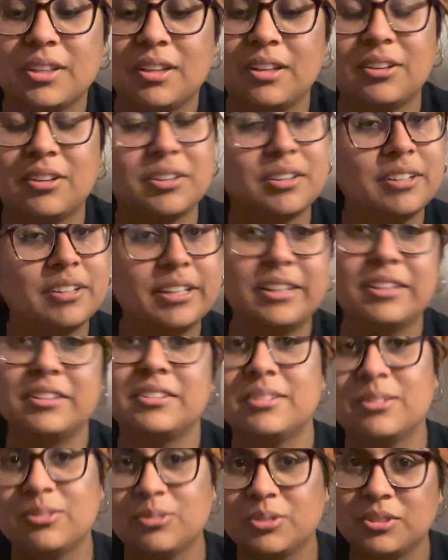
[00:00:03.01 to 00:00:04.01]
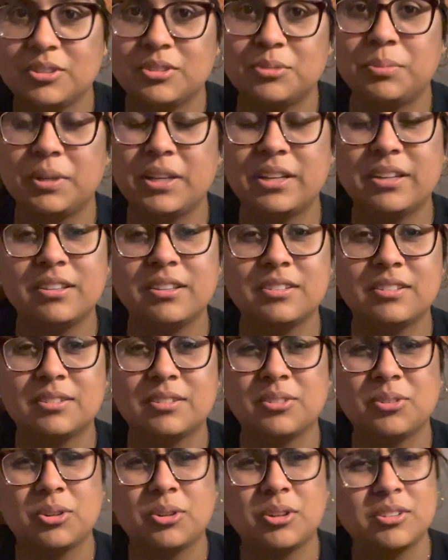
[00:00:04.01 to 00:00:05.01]
Clearly in a different space
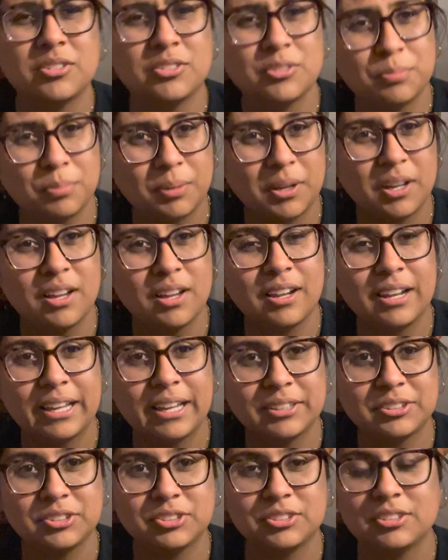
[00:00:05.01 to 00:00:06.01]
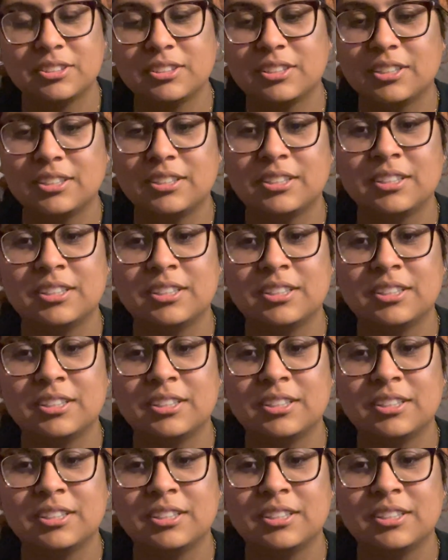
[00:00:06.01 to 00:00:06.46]
or spot, actually.